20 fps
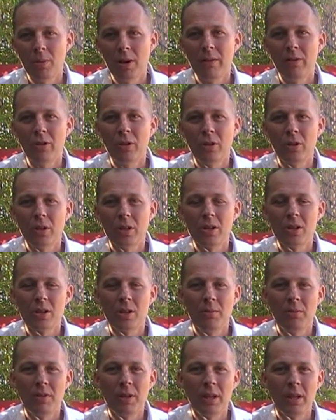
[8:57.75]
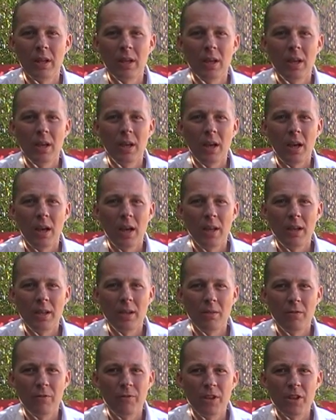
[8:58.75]
Have a look at something
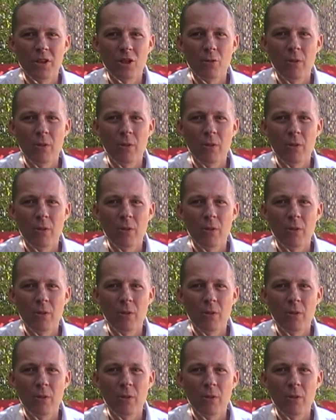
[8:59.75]
that fits